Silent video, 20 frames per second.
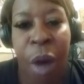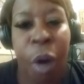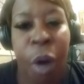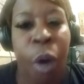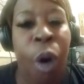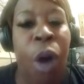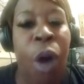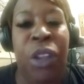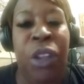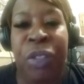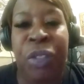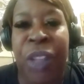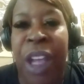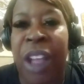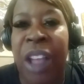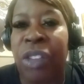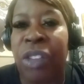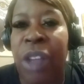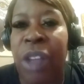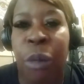All the
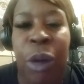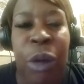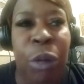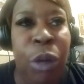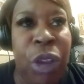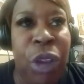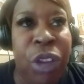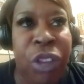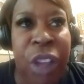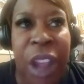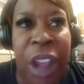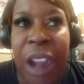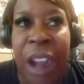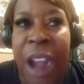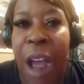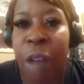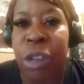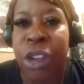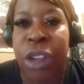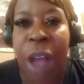things that we were seeing
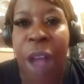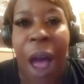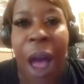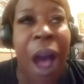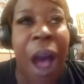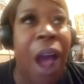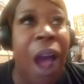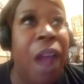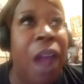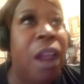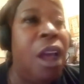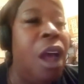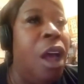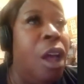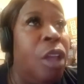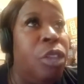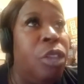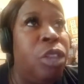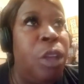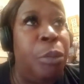outside,
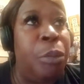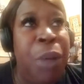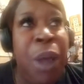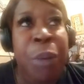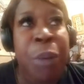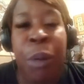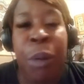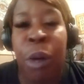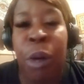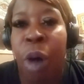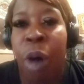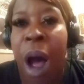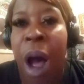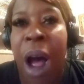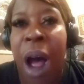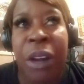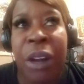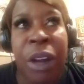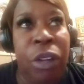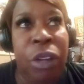the people
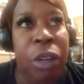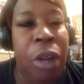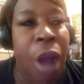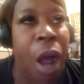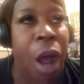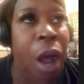on the